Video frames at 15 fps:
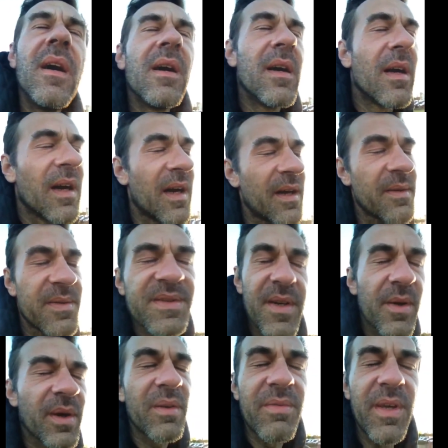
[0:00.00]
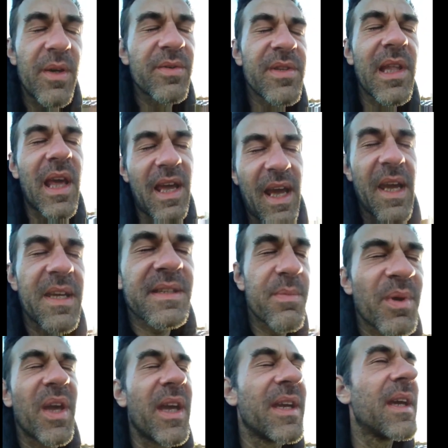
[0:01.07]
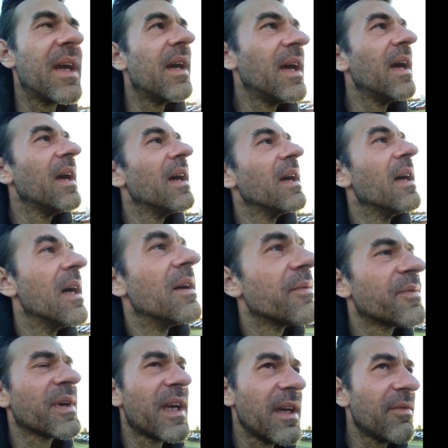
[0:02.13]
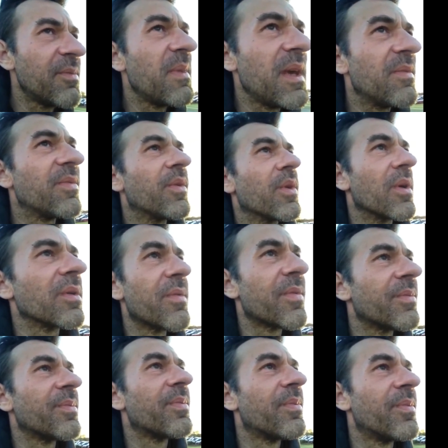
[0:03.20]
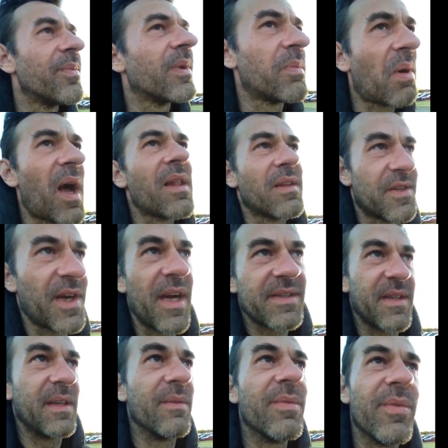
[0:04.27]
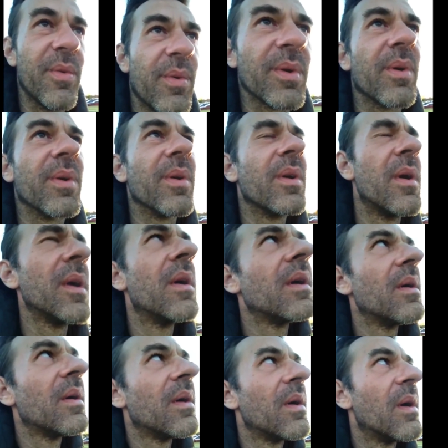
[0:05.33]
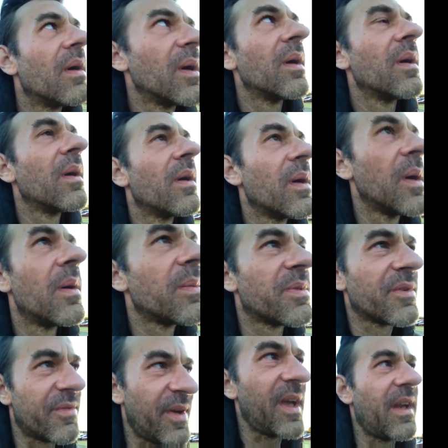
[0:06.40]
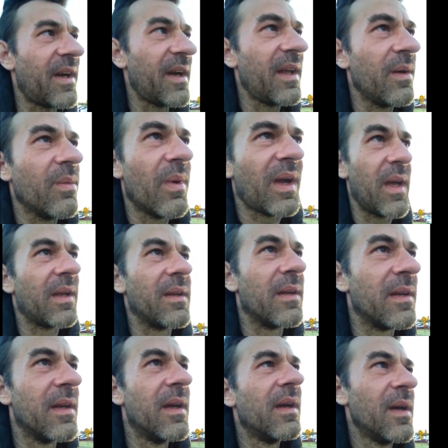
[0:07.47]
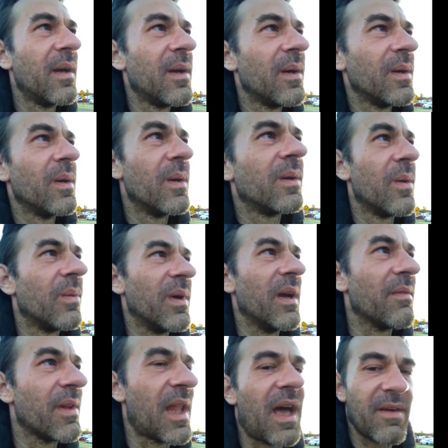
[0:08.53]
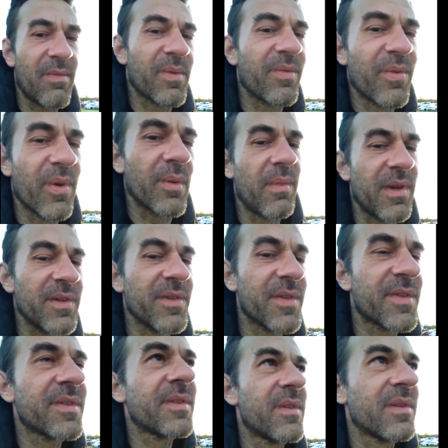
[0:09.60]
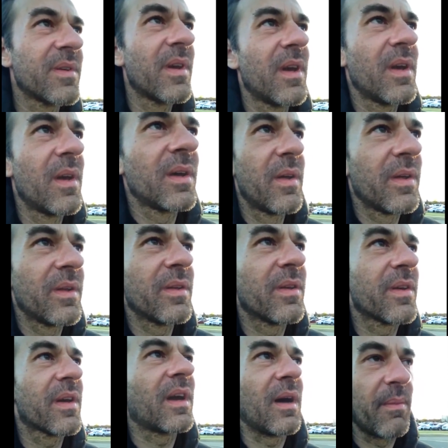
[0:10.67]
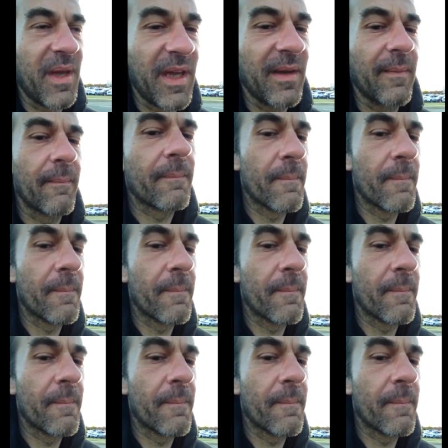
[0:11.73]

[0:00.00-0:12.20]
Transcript: I'm so confused, like I explained. Forgive me for apologizing for profanity when. We have a live performance coming